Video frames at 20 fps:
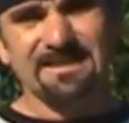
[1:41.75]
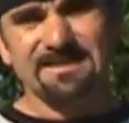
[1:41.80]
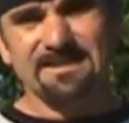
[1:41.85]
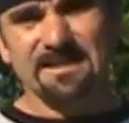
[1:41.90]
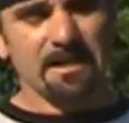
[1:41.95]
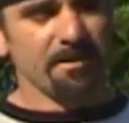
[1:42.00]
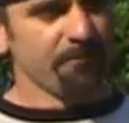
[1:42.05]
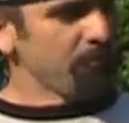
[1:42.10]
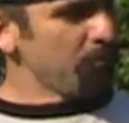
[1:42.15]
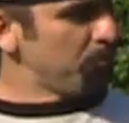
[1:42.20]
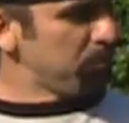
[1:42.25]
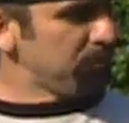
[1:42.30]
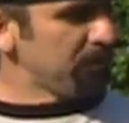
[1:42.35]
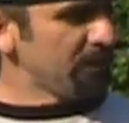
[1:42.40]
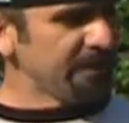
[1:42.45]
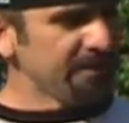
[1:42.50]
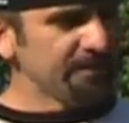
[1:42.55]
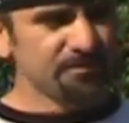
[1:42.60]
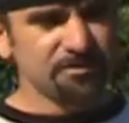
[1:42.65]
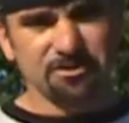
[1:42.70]
to give you
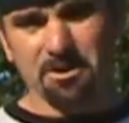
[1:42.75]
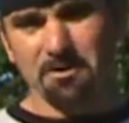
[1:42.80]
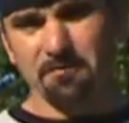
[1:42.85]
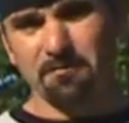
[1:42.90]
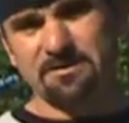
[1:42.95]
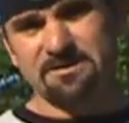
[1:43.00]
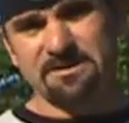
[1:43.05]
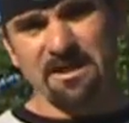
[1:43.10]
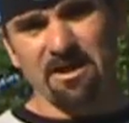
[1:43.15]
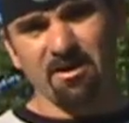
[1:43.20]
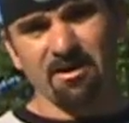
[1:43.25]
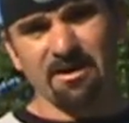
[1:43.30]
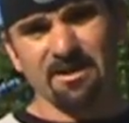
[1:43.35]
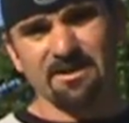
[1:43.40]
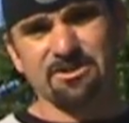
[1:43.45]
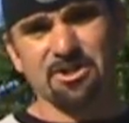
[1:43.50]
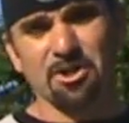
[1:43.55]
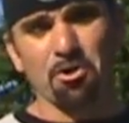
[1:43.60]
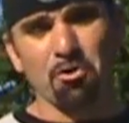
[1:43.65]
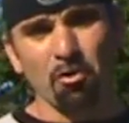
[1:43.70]
plenty of surface area
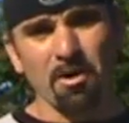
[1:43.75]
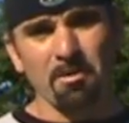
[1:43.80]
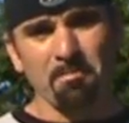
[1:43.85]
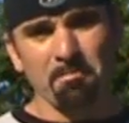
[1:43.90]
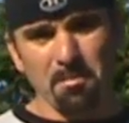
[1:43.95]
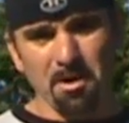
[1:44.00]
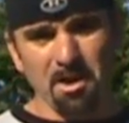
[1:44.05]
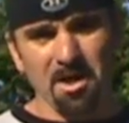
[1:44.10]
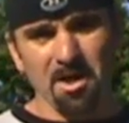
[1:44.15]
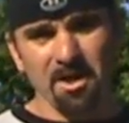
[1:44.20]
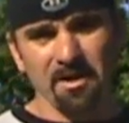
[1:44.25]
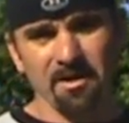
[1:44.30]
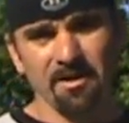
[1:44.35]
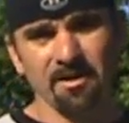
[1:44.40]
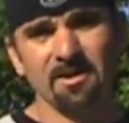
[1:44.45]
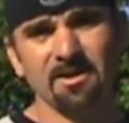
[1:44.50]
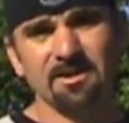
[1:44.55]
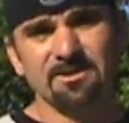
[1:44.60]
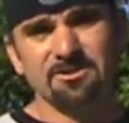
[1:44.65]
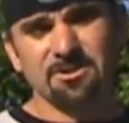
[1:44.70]
to grip mud.
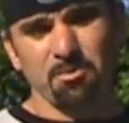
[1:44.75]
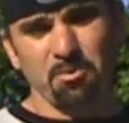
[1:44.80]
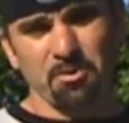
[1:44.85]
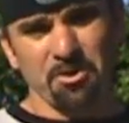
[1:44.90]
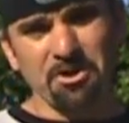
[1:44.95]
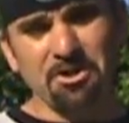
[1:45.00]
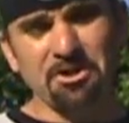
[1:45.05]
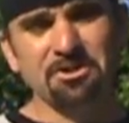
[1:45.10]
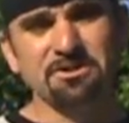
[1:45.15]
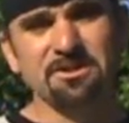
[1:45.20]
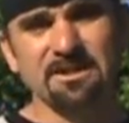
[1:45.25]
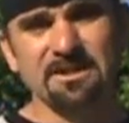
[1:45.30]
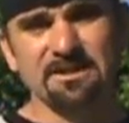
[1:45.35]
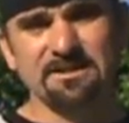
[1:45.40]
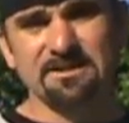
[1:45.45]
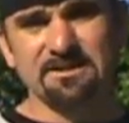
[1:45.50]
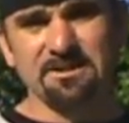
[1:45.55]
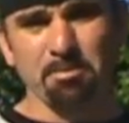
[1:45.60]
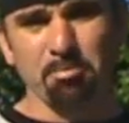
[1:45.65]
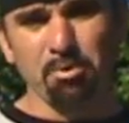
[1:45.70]
So when you're using
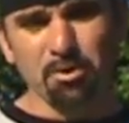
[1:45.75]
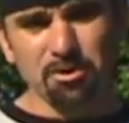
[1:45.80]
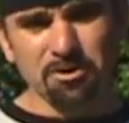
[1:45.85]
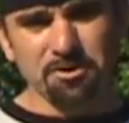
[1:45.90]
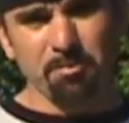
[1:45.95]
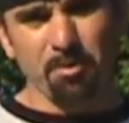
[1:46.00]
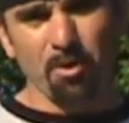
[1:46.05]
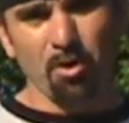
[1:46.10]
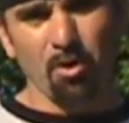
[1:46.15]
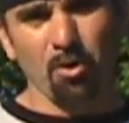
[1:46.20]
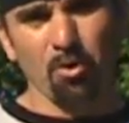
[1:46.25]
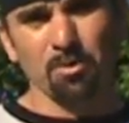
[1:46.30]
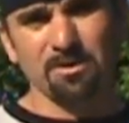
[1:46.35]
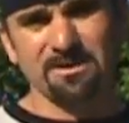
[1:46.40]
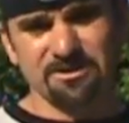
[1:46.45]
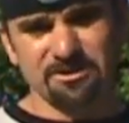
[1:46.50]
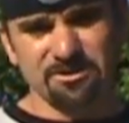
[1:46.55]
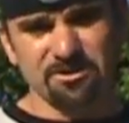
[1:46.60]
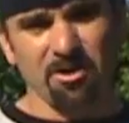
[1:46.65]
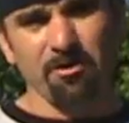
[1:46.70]
this as a push pole with
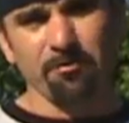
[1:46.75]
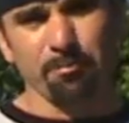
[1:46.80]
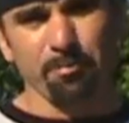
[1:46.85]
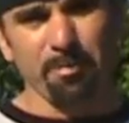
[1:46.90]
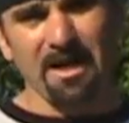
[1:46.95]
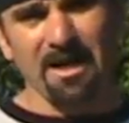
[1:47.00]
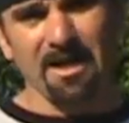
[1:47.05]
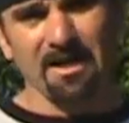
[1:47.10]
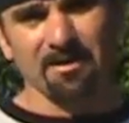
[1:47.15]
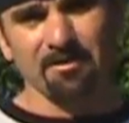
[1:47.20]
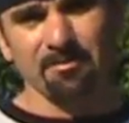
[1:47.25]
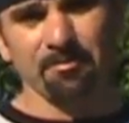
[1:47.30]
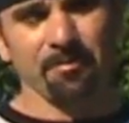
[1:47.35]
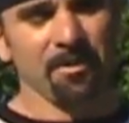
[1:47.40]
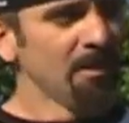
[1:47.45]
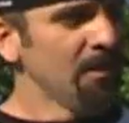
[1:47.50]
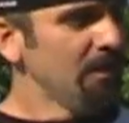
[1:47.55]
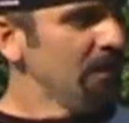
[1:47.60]
a soft bottom,